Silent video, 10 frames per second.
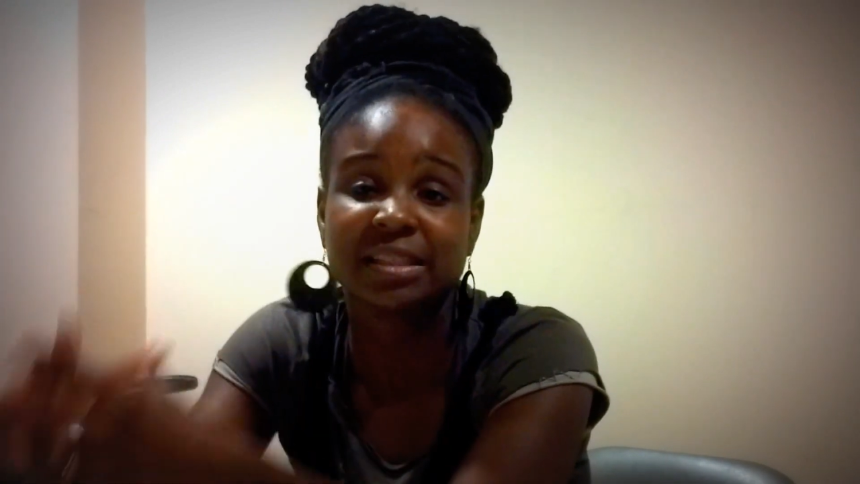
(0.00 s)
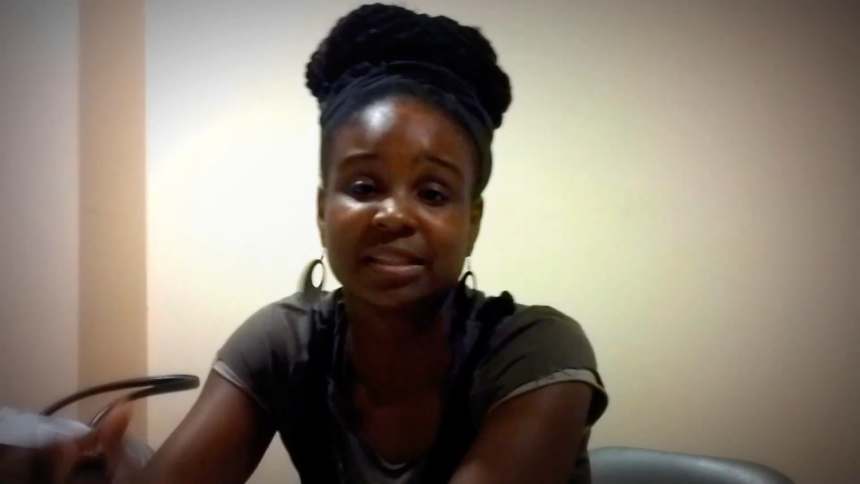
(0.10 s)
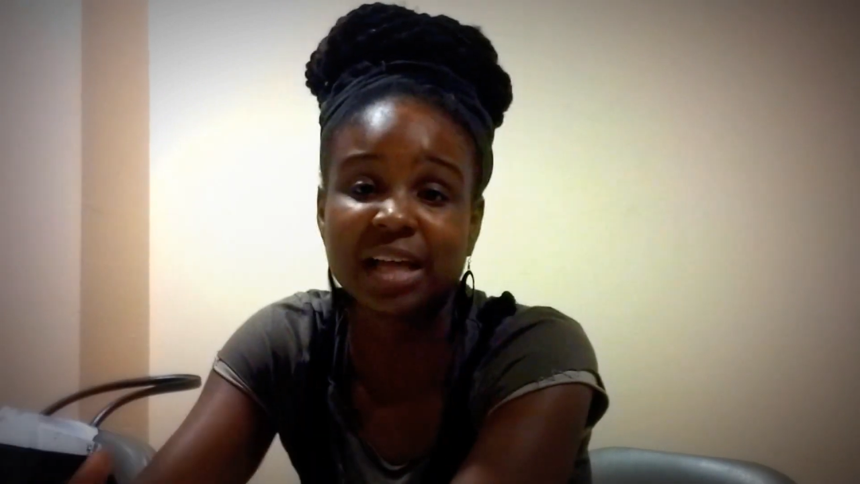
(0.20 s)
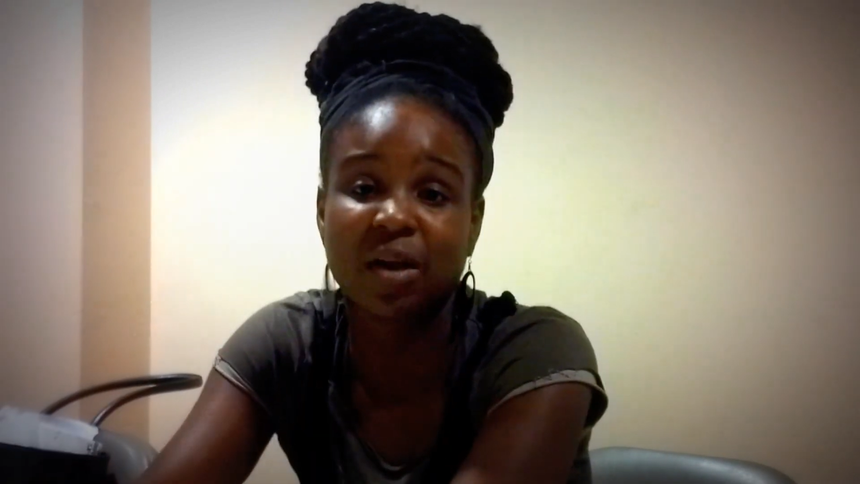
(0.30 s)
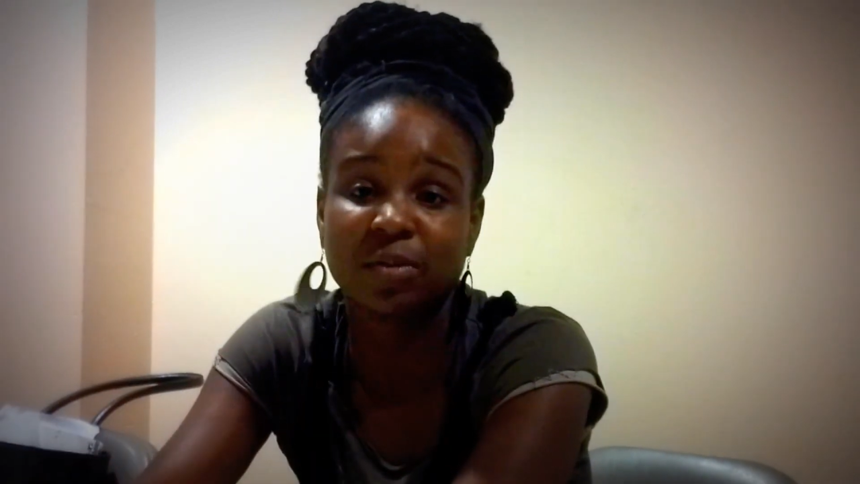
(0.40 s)

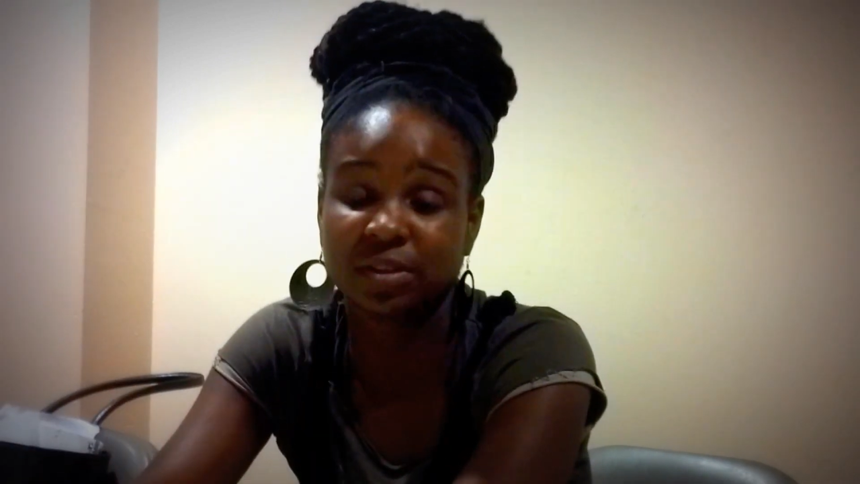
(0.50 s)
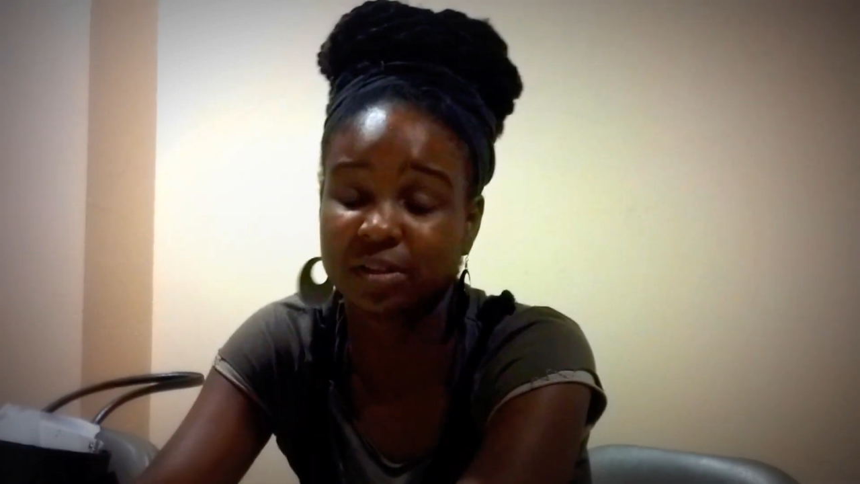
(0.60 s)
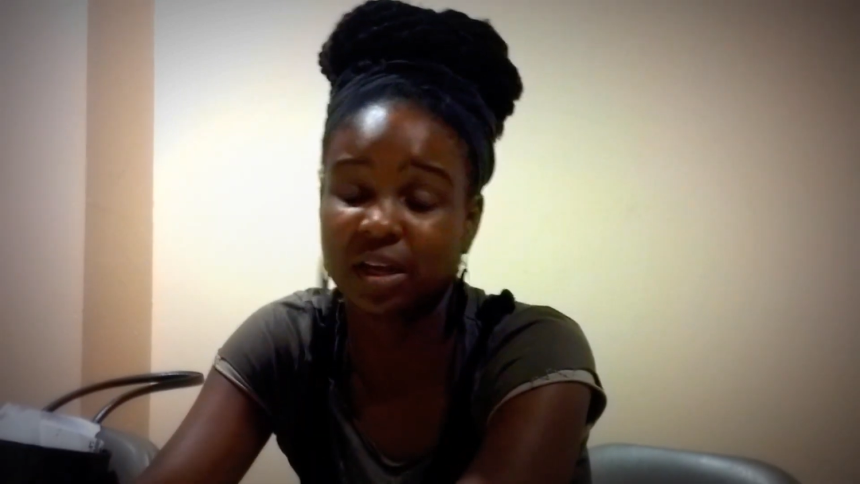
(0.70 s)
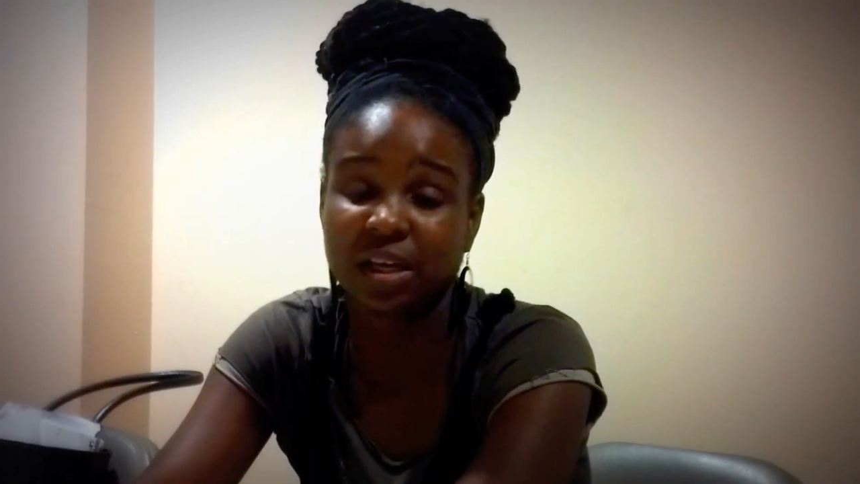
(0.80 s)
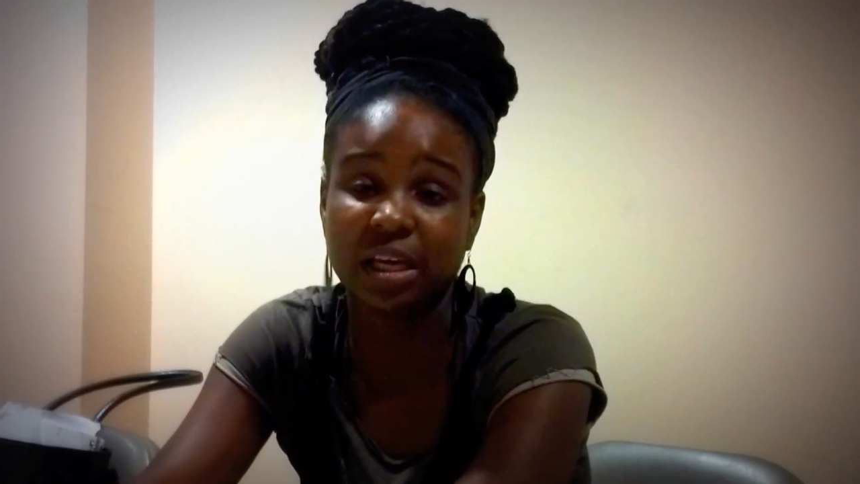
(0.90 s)
since I
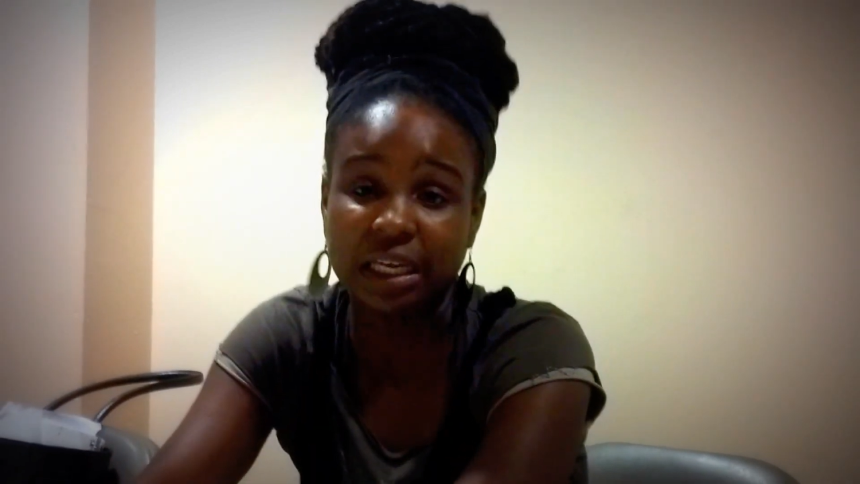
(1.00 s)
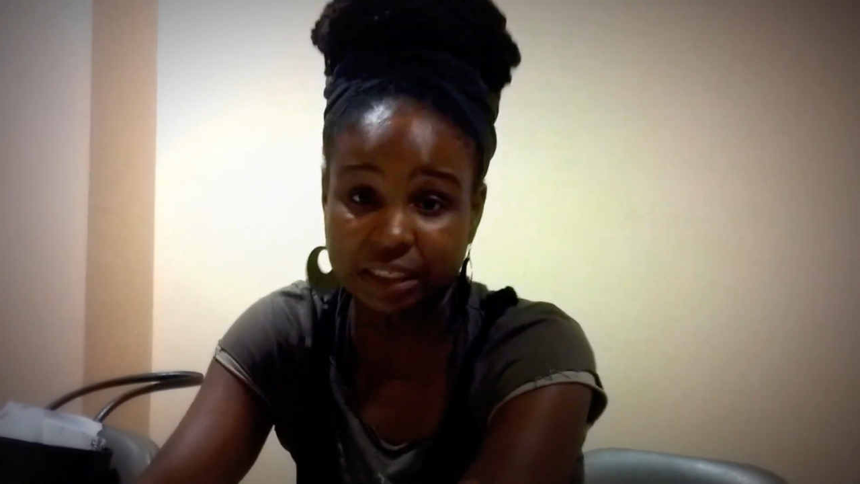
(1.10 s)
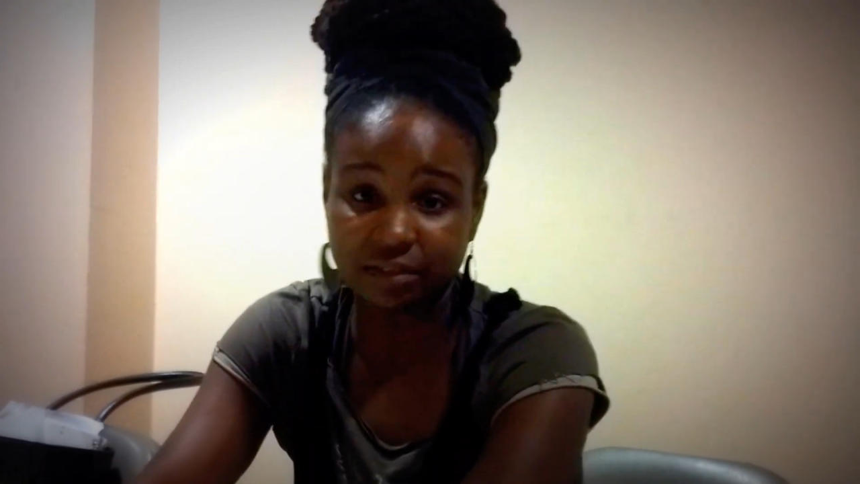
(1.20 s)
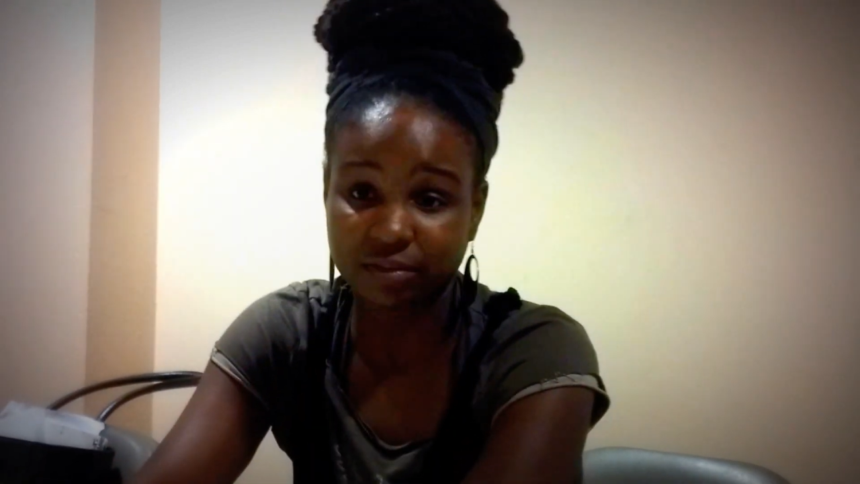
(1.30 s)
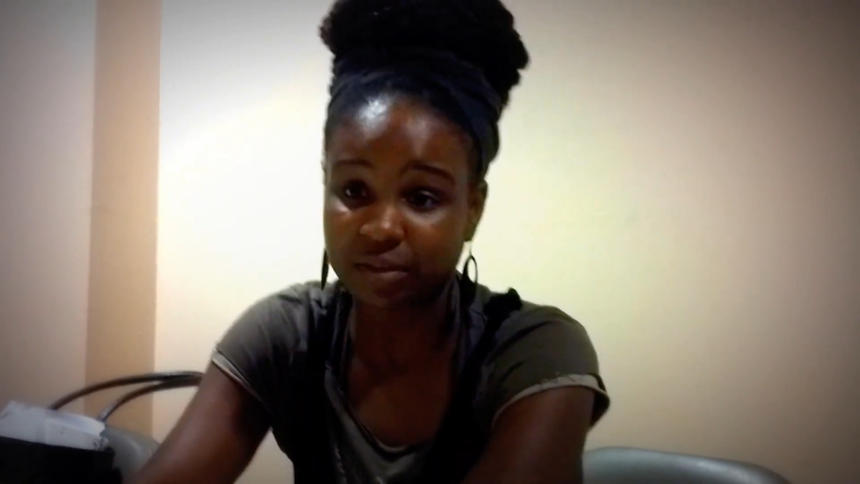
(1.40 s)
was a
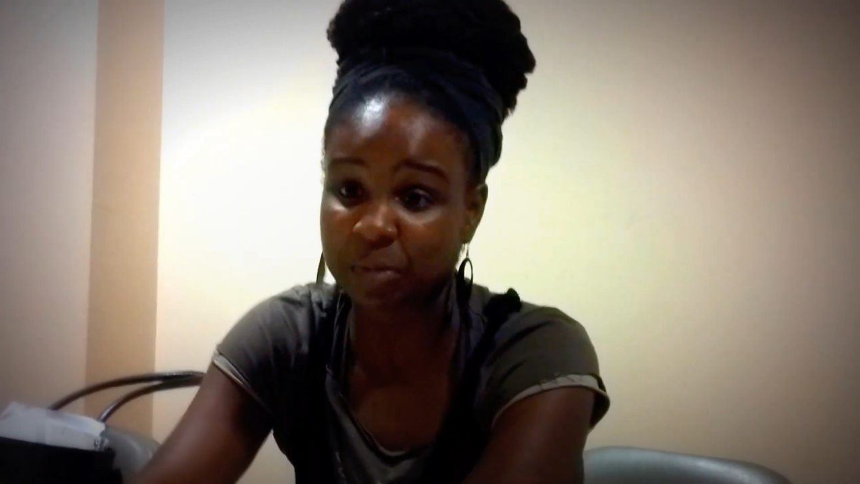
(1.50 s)
kid.